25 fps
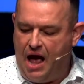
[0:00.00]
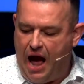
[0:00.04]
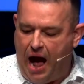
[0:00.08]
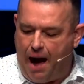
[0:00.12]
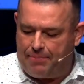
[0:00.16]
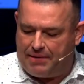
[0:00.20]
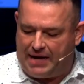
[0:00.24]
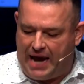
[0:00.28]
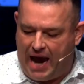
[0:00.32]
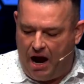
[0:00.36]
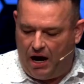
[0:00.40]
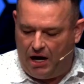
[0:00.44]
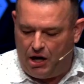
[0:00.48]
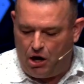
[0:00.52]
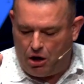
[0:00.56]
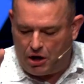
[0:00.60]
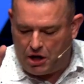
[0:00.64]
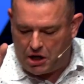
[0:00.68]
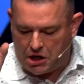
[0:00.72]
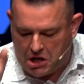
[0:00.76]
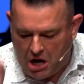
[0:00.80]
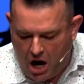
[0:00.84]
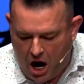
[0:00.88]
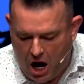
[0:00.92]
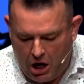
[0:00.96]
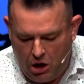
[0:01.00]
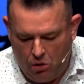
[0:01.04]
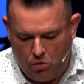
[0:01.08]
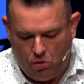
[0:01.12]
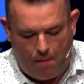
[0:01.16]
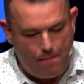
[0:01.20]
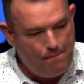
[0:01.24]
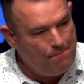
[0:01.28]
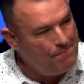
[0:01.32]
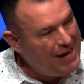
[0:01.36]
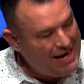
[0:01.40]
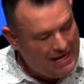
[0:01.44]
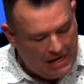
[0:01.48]
I'm counting on a God who
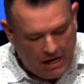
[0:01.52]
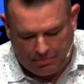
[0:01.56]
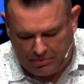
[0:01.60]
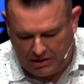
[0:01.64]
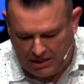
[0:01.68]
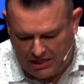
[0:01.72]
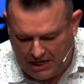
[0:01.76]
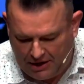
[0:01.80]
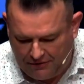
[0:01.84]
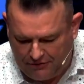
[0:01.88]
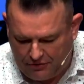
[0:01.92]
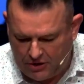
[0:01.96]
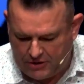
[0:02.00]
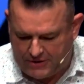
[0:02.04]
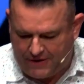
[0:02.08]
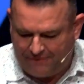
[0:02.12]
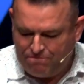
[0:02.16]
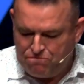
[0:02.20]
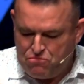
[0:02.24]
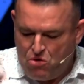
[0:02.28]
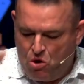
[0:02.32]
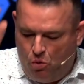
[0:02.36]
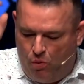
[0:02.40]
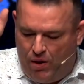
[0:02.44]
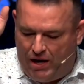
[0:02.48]
will make up the difference.